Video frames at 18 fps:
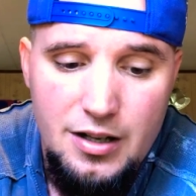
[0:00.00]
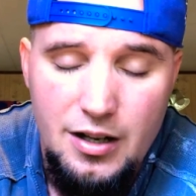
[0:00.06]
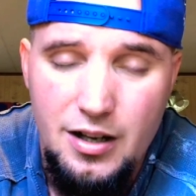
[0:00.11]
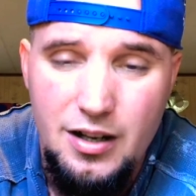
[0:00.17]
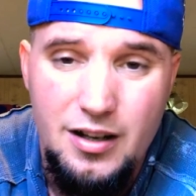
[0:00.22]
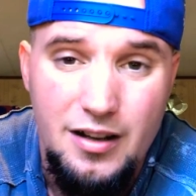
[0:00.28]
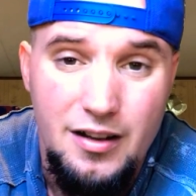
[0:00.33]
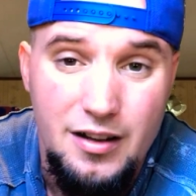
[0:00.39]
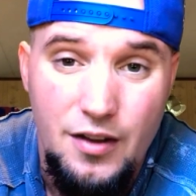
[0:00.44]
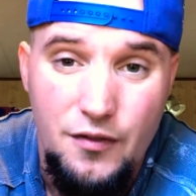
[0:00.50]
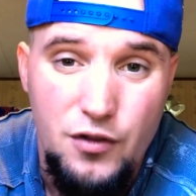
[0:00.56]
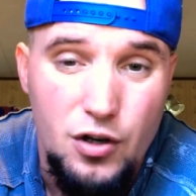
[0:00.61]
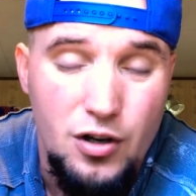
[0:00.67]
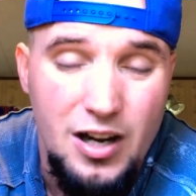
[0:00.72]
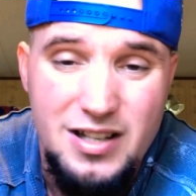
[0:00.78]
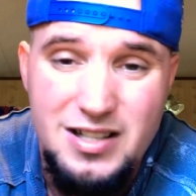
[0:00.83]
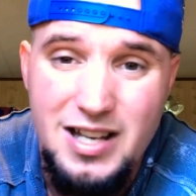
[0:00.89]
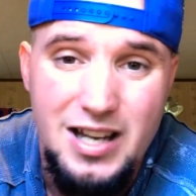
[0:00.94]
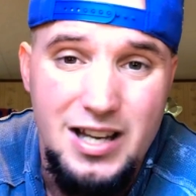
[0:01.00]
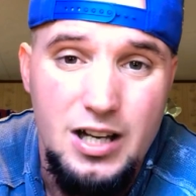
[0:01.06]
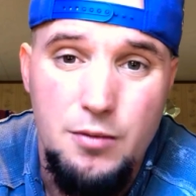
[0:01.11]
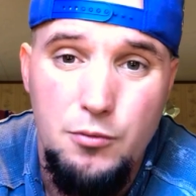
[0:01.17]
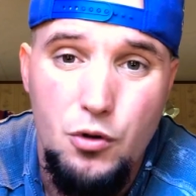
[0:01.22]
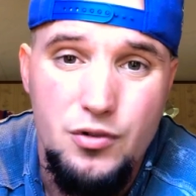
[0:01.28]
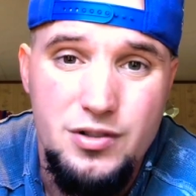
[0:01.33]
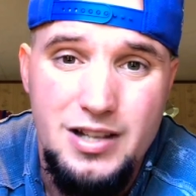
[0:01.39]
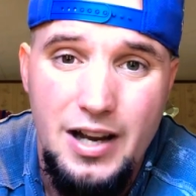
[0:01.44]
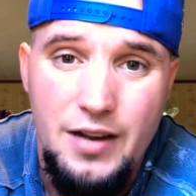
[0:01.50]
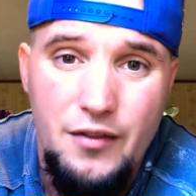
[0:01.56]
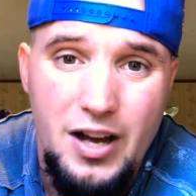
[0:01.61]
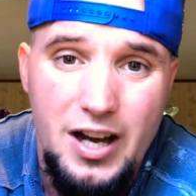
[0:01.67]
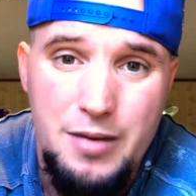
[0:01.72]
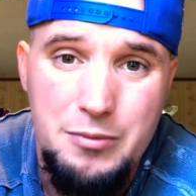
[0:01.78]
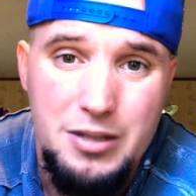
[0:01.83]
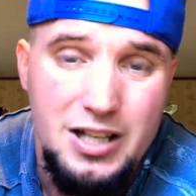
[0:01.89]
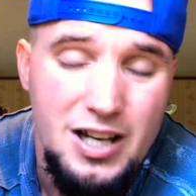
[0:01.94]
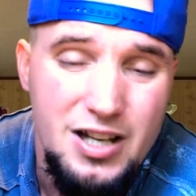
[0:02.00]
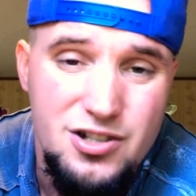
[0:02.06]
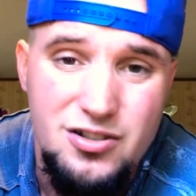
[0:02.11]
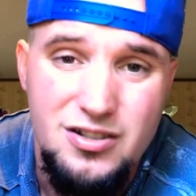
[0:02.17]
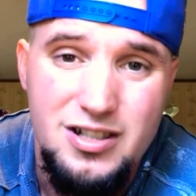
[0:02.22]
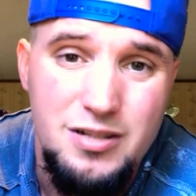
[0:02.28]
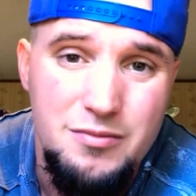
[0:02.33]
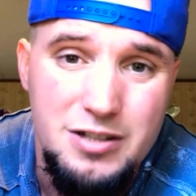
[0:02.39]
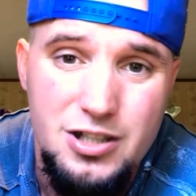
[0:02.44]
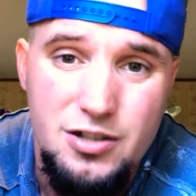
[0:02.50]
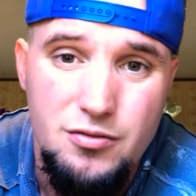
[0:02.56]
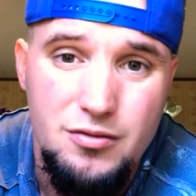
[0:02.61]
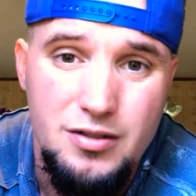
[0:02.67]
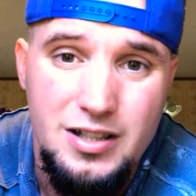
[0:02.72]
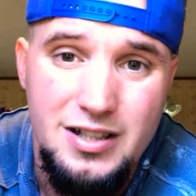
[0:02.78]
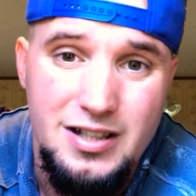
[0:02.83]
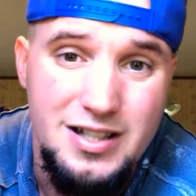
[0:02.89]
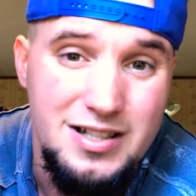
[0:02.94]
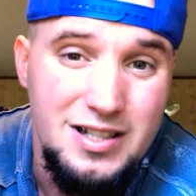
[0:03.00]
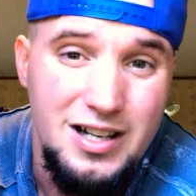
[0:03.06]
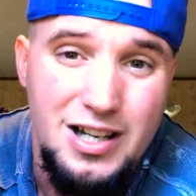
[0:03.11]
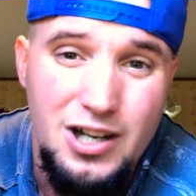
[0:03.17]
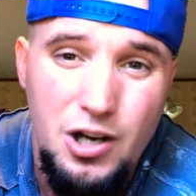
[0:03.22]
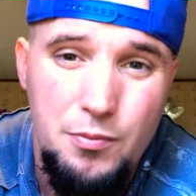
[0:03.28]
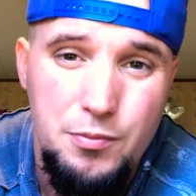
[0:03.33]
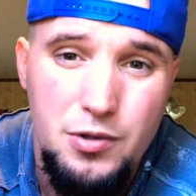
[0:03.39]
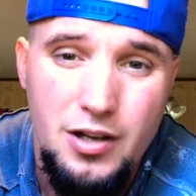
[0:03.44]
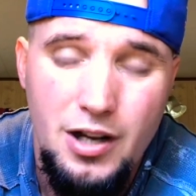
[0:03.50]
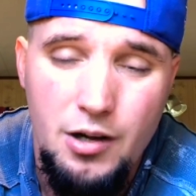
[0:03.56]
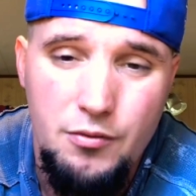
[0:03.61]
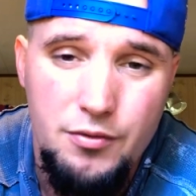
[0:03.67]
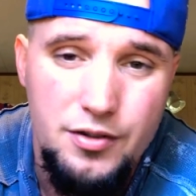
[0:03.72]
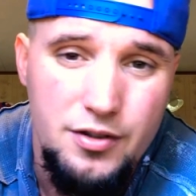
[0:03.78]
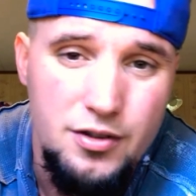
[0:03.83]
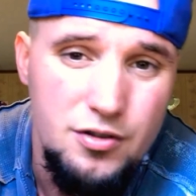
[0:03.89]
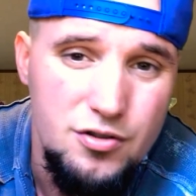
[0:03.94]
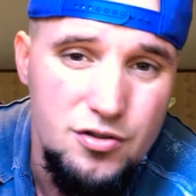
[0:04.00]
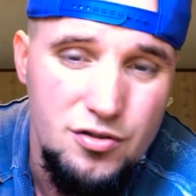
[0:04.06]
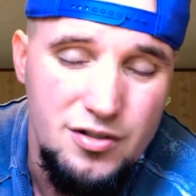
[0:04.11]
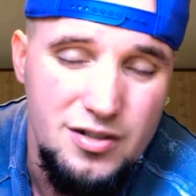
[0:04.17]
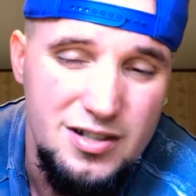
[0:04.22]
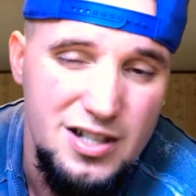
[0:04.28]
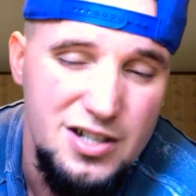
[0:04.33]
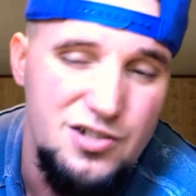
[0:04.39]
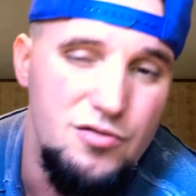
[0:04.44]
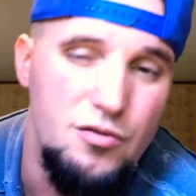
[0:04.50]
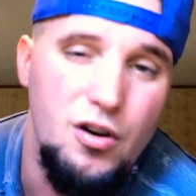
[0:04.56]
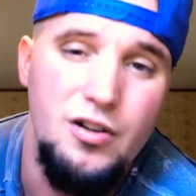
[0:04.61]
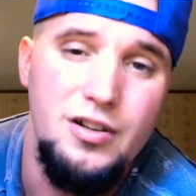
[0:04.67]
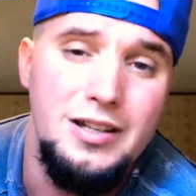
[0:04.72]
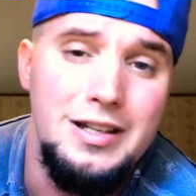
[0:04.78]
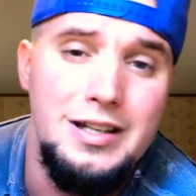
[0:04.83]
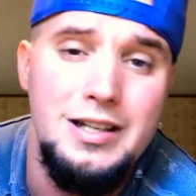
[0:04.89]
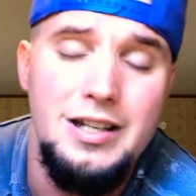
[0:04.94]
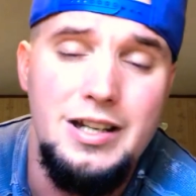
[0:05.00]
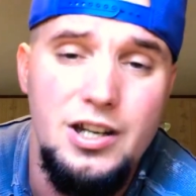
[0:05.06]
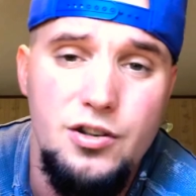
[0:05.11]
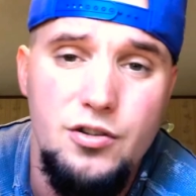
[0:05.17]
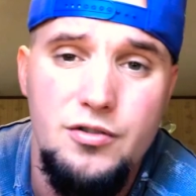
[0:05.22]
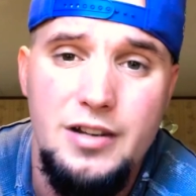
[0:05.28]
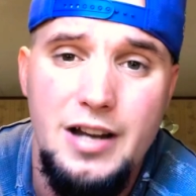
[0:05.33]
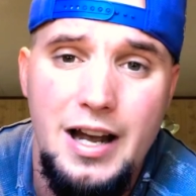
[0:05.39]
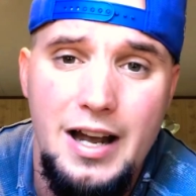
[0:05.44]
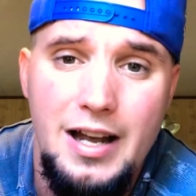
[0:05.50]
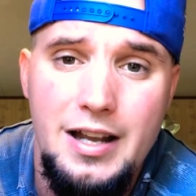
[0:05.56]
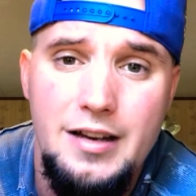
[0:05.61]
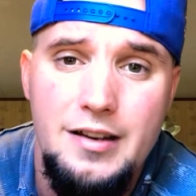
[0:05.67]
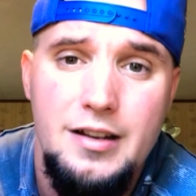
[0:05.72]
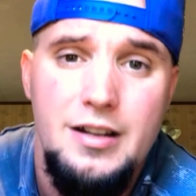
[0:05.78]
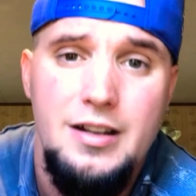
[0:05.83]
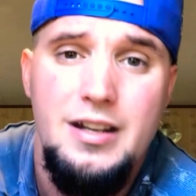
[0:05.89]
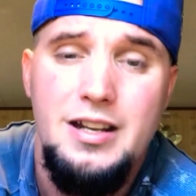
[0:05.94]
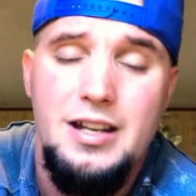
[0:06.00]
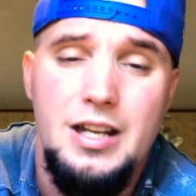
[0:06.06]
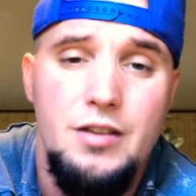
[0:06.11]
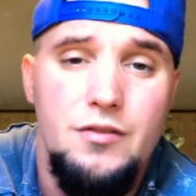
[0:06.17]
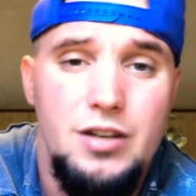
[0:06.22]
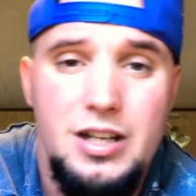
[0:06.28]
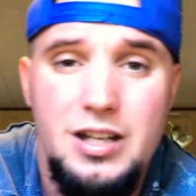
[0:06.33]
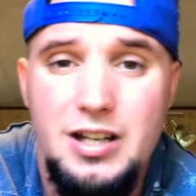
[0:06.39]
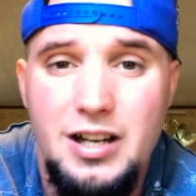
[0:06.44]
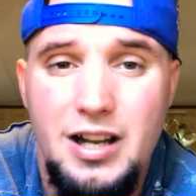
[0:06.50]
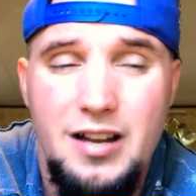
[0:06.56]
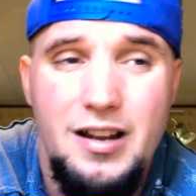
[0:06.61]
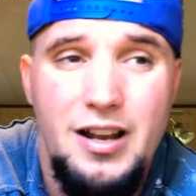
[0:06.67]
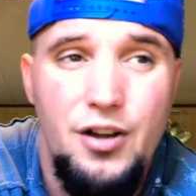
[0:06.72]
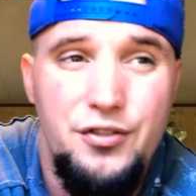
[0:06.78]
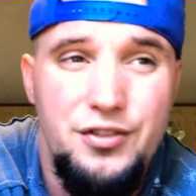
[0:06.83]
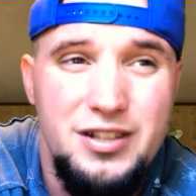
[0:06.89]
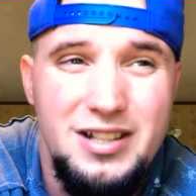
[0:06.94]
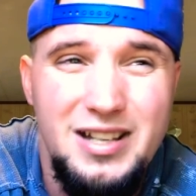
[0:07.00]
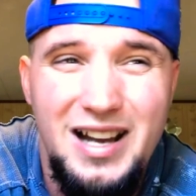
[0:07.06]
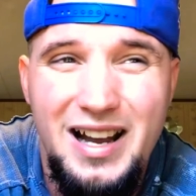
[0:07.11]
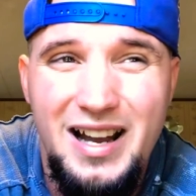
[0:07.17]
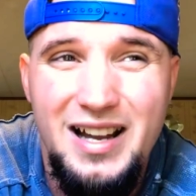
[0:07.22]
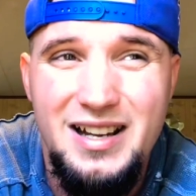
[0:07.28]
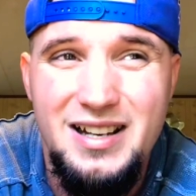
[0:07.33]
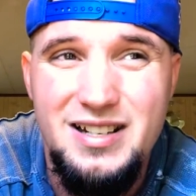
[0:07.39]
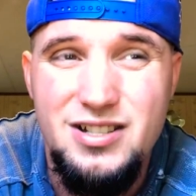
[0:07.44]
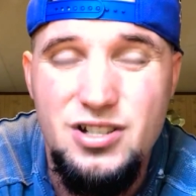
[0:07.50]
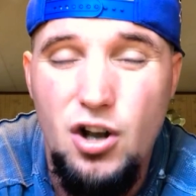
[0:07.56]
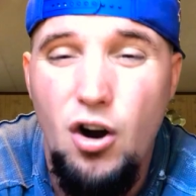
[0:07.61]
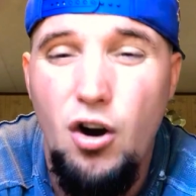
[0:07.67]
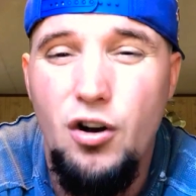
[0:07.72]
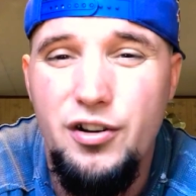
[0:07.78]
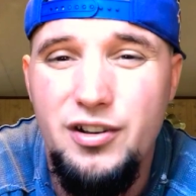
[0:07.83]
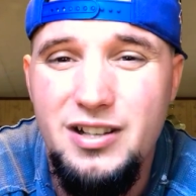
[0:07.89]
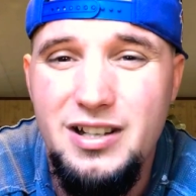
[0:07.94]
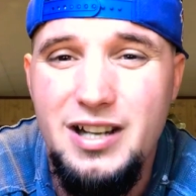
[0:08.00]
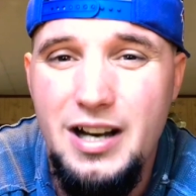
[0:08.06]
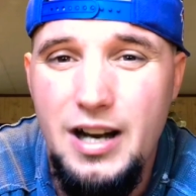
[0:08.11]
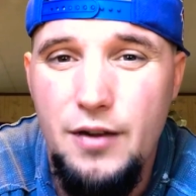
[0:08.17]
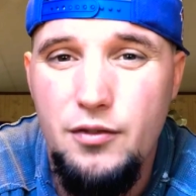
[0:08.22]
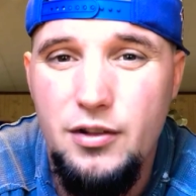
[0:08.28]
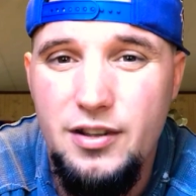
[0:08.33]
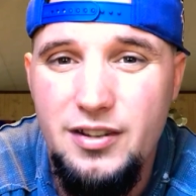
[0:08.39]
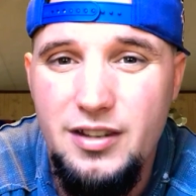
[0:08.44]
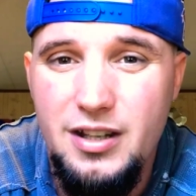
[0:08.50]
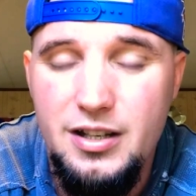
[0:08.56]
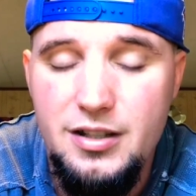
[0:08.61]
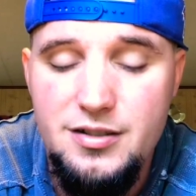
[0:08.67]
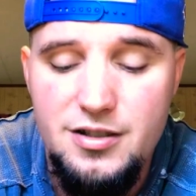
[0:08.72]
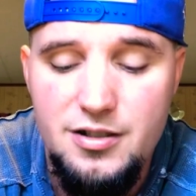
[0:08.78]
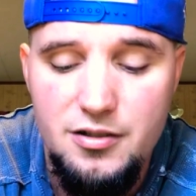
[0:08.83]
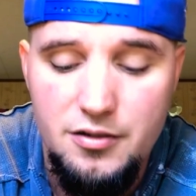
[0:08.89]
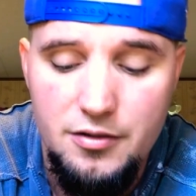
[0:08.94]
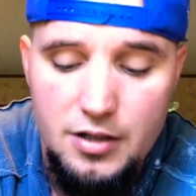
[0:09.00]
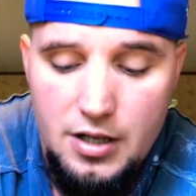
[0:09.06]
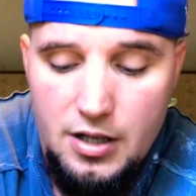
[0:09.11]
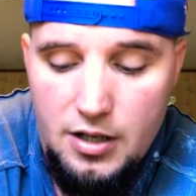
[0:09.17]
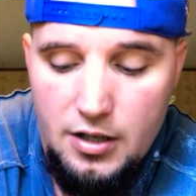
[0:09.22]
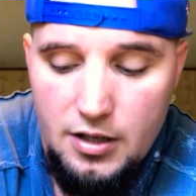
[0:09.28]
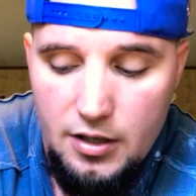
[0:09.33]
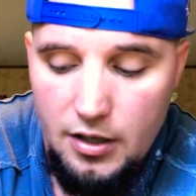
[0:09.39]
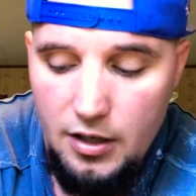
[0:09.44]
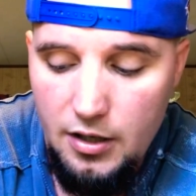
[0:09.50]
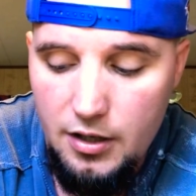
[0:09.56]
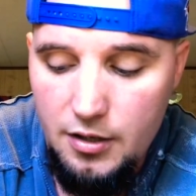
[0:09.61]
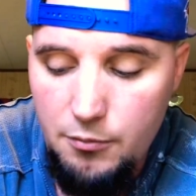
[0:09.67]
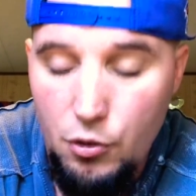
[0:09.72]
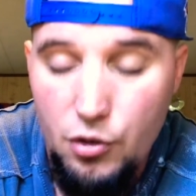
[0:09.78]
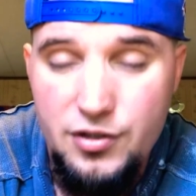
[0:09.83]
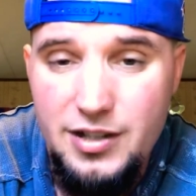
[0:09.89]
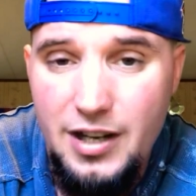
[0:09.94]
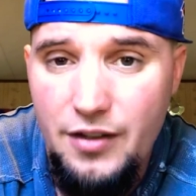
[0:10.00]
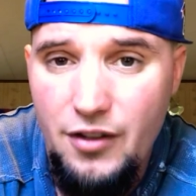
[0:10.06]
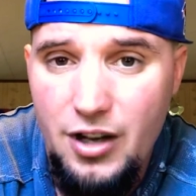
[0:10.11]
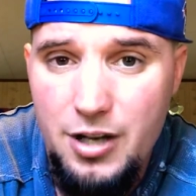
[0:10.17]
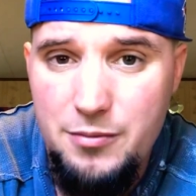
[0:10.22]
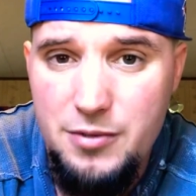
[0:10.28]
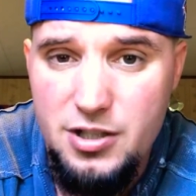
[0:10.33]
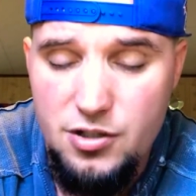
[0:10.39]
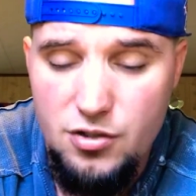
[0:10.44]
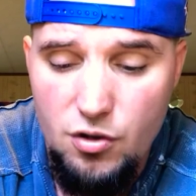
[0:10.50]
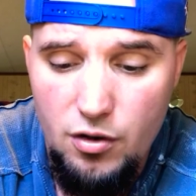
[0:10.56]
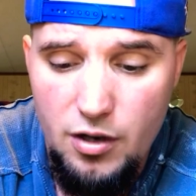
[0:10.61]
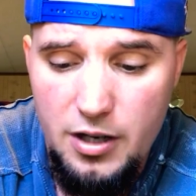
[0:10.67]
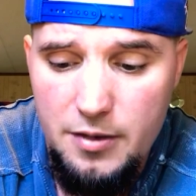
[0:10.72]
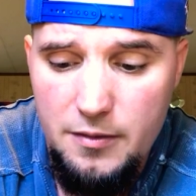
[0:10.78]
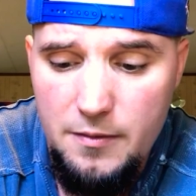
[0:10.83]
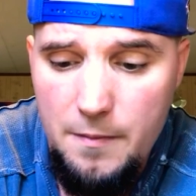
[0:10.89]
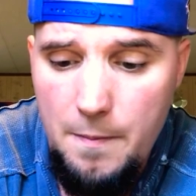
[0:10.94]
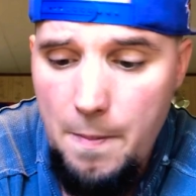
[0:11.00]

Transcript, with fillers: Uh, if you're not taking a multivitamin, guys, you need to be doing it. That's going to help you out with the nutrients that you aren't getting in your diet. Even eating a healthy diet, it's hard to get everything, so uh, multivitamins great.